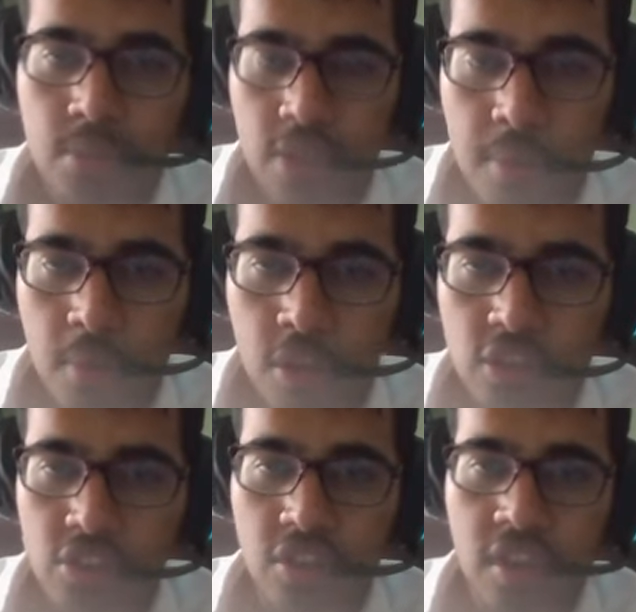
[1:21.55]
You got
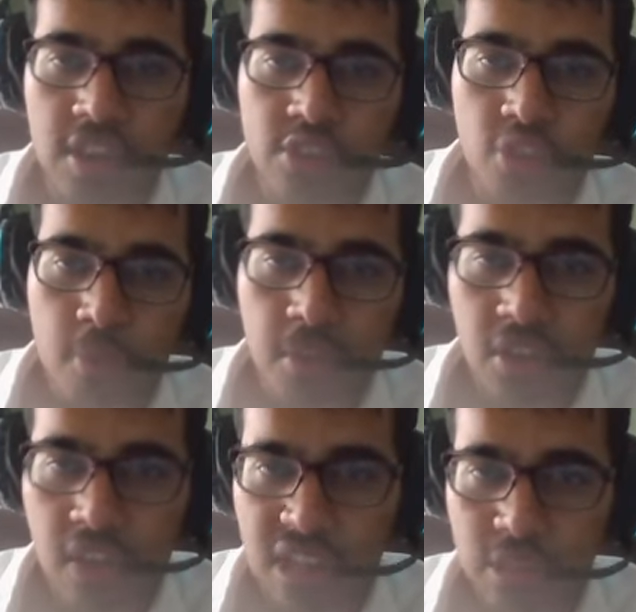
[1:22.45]
Mudryk, you got Dovbyk,
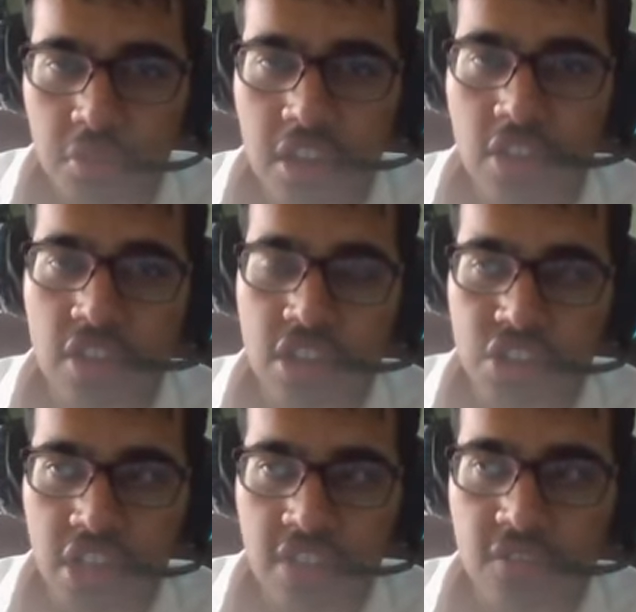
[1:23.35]
you got Lunin, you got
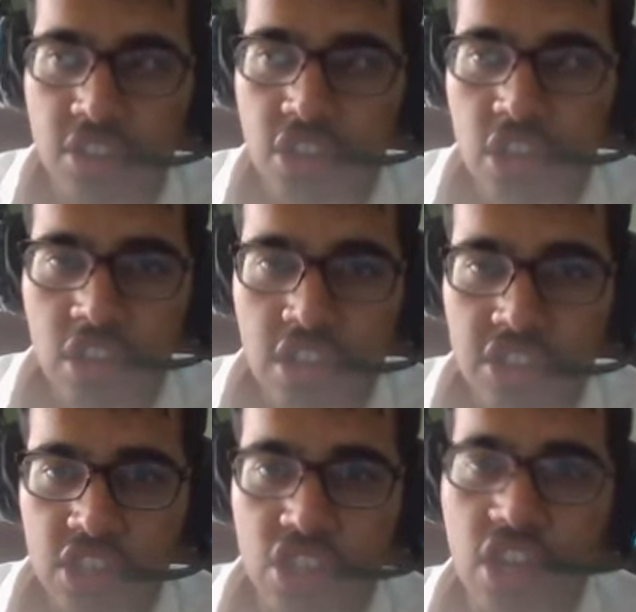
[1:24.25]
Shankovic, you got
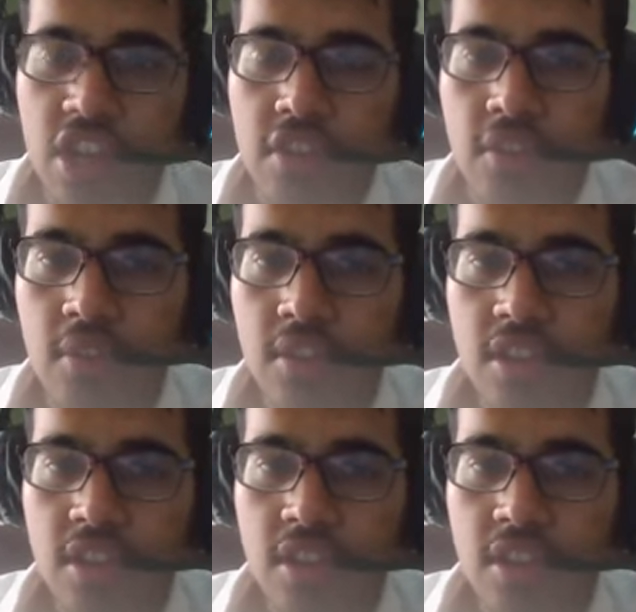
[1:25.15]
Zinchenko.